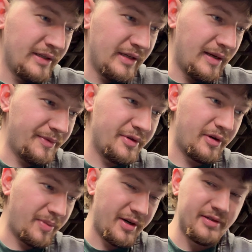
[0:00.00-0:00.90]
I'm gonna do a
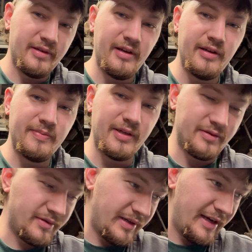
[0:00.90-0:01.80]
compression test, make
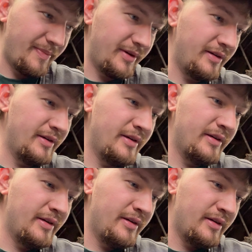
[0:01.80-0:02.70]
sure it's happy.
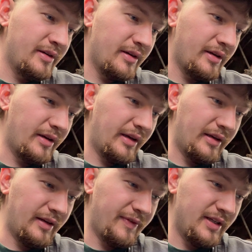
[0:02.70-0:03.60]

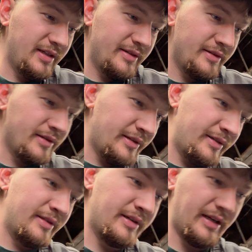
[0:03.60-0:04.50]
And if it is,
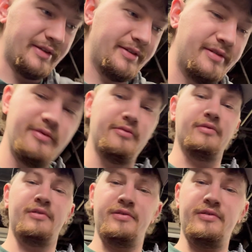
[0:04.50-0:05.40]
I'll just do
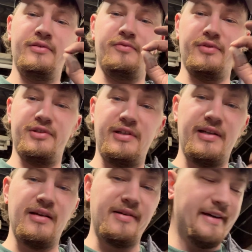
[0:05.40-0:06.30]
one stud
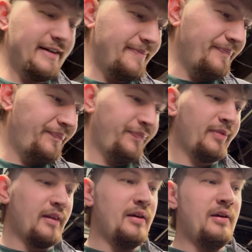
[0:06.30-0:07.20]
at a time.
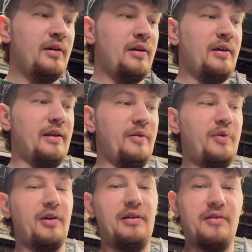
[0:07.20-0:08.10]
Then we're
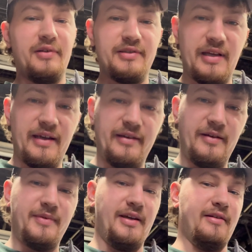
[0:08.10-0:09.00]
gonna load this thing
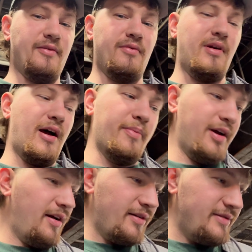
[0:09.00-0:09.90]
up, take it to Rob
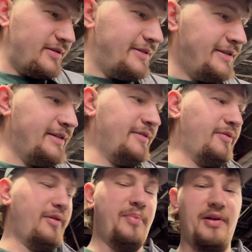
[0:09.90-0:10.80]
Collins. We're
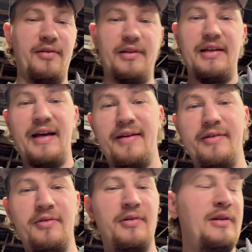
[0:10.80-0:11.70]
gonna put it on the
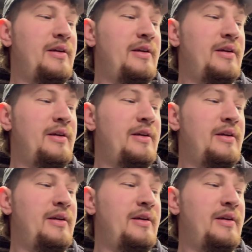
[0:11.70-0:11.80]
dyno,